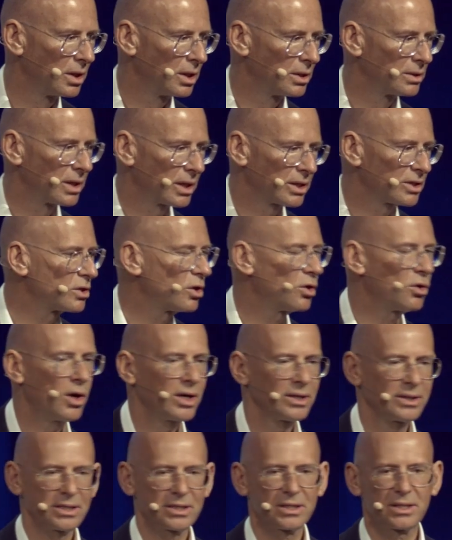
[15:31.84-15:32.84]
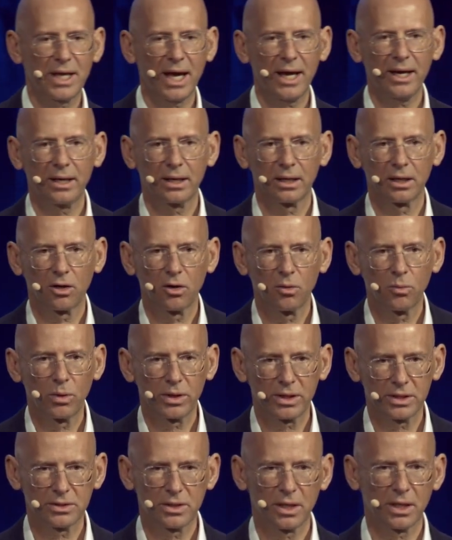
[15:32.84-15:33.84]
There is no understanding of what
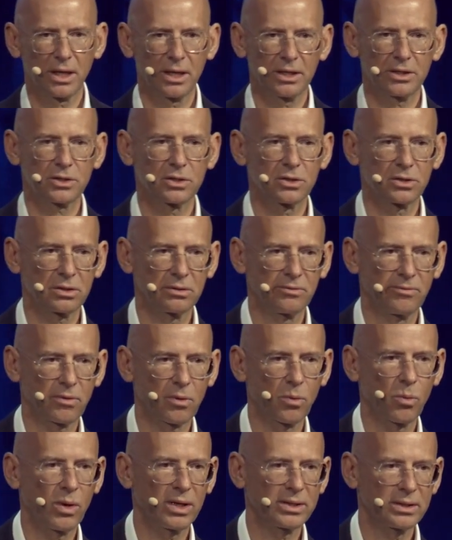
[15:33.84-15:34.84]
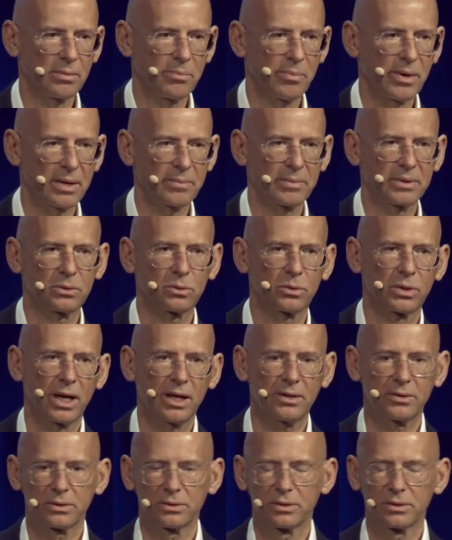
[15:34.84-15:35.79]
is the relationship from one department to another.